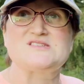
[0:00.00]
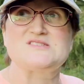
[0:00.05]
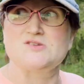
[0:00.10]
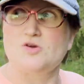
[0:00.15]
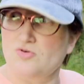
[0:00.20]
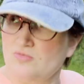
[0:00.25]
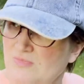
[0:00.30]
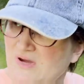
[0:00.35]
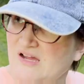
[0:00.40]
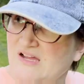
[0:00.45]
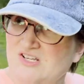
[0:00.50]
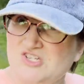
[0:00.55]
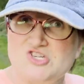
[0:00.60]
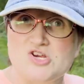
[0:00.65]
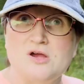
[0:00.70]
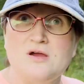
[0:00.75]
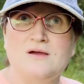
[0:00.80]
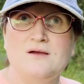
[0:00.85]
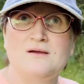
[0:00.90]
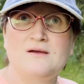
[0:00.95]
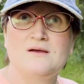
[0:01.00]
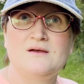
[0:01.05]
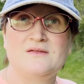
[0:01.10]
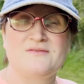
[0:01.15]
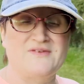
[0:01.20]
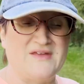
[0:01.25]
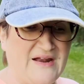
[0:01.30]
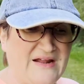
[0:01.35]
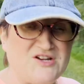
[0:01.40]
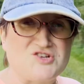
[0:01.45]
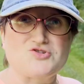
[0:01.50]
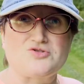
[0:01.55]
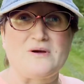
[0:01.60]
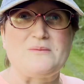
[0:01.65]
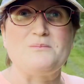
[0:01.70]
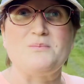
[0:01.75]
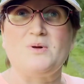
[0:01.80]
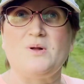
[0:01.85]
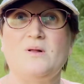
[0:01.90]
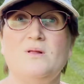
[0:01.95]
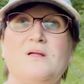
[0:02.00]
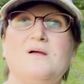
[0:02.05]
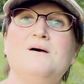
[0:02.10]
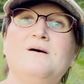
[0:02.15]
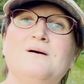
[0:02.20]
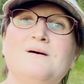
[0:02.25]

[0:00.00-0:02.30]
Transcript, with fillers: so much that I tremble.